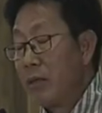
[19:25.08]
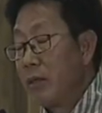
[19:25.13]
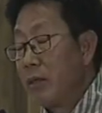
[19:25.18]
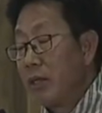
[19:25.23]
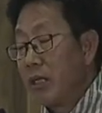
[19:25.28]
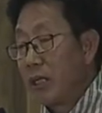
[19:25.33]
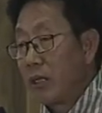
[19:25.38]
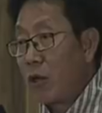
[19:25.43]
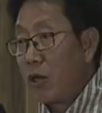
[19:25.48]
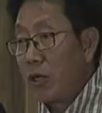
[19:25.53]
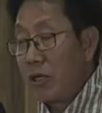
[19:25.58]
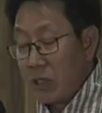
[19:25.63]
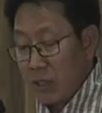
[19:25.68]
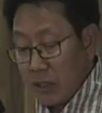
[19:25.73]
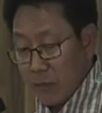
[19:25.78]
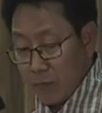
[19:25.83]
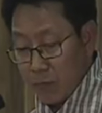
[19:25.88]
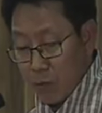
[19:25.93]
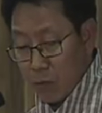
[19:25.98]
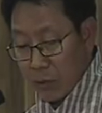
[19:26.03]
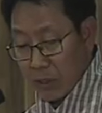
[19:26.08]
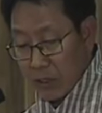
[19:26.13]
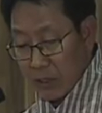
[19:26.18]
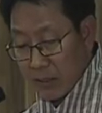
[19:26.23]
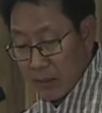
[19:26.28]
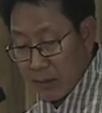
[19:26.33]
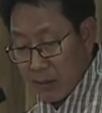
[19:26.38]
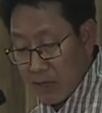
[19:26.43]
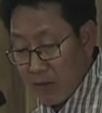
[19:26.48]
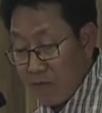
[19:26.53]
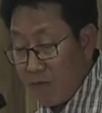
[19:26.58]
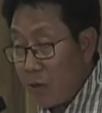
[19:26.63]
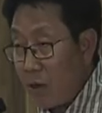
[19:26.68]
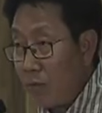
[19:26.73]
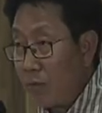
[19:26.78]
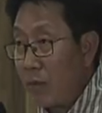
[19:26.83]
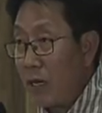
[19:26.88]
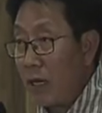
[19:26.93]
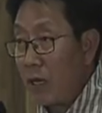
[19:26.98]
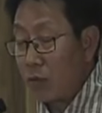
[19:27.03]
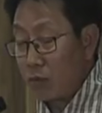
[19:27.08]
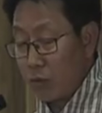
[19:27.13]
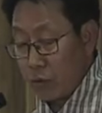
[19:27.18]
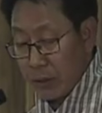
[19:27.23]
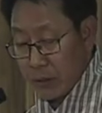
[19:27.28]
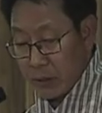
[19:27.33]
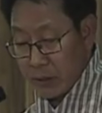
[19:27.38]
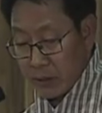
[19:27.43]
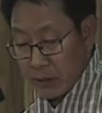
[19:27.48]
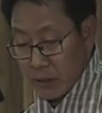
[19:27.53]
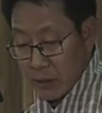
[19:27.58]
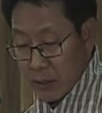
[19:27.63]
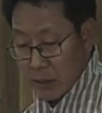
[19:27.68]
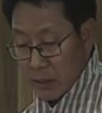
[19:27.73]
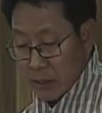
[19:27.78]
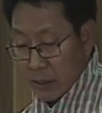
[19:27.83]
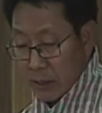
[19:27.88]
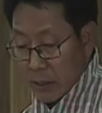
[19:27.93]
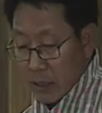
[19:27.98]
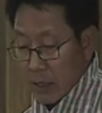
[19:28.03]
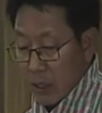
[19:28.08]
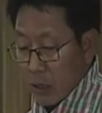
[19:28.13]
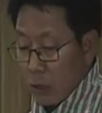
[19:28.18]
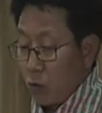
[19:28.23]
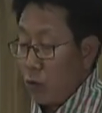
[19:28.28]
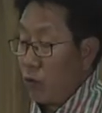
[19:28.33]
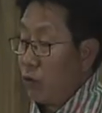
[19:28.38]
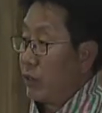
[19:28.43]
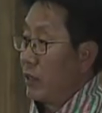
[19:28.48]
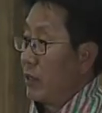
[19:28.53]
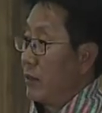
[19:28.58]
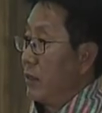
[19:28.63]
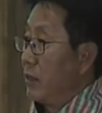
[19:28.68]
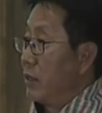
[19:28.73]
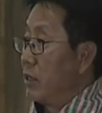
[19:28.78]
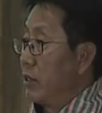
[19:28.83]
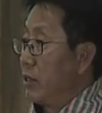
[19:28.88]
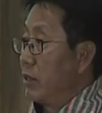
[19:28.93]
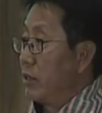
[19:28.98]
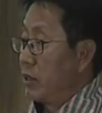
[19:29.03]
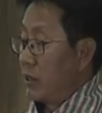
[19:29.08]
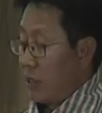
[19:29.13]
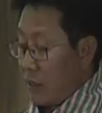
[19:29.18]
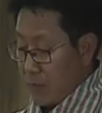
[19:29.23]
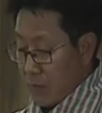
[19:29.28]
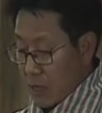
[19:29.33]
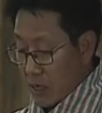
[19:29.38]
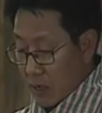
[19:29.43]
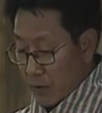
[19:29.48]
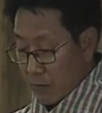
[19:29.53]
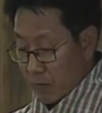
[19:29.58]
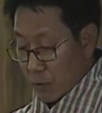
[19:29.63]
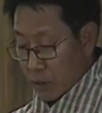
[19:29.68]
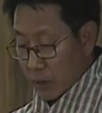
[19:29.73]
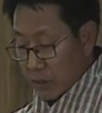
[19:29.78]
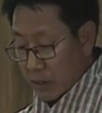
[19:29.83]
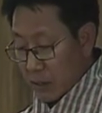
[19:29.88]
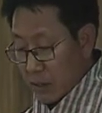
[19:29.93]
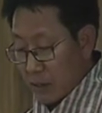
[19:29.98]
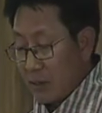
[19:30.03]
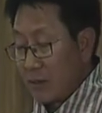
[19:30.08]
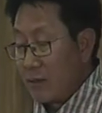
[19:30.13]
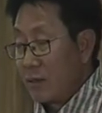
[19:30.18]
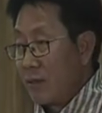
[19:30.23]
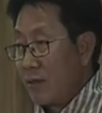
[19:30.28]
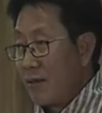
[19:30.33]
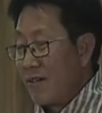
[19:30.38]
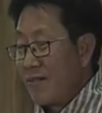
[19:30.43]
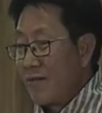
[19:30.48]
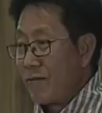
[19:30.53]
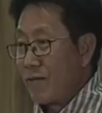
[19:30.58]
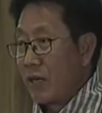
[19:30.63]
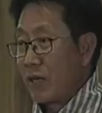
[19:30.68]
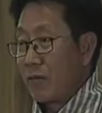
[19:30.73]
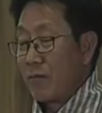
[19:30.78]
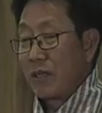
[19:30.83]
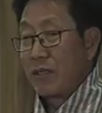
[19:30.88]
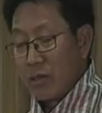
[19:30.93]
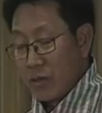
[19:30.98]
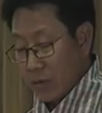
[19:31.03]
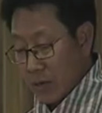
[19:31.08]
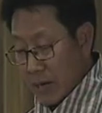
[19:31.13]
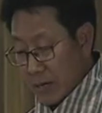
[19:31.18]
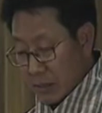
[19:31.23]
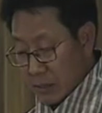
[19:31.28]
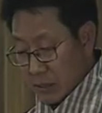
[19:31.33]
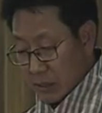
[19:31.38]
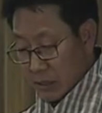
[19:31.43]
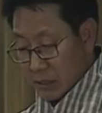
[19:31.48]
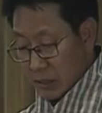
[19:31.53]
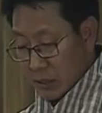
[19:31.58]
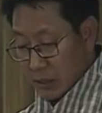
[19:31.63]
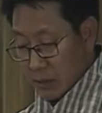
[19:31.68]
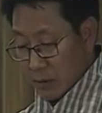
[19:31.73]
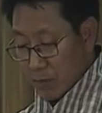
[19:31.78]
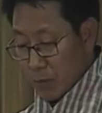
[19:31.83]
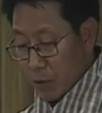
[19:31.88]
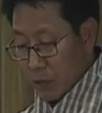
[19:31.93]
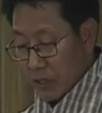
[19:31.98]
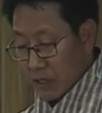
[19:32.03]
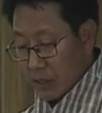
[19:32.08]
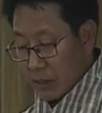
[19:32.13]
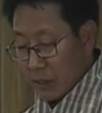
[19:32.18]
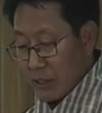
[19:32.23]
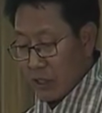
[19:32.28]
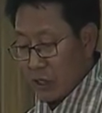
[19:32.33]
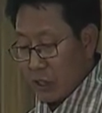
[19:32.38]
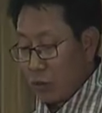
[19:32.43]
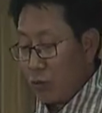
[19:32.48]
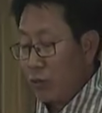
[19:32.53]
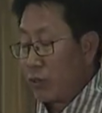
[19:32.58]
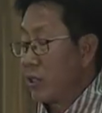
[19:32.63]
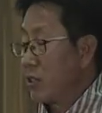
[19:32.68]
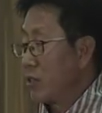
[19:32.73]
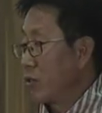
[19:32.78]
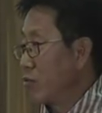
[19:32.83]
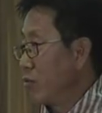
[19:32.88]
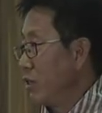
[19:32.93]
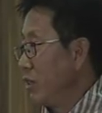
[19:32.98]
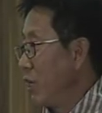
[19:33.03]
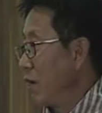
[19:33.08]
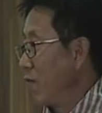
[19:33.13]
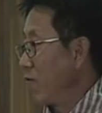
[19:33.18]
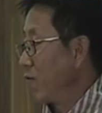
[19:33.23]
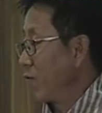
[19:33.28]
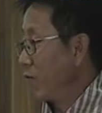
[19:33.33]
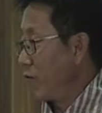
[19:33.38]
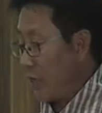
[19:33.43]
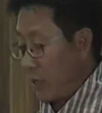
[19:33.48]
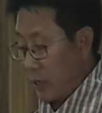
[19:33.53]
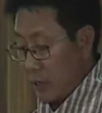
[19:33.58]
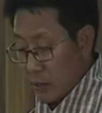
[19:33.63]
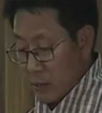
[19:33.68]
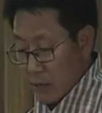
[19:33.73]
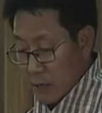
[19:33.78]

equality in voting, informed electorates, inclusion in the decision-making process, fundamental rights, political institutions, free and fair,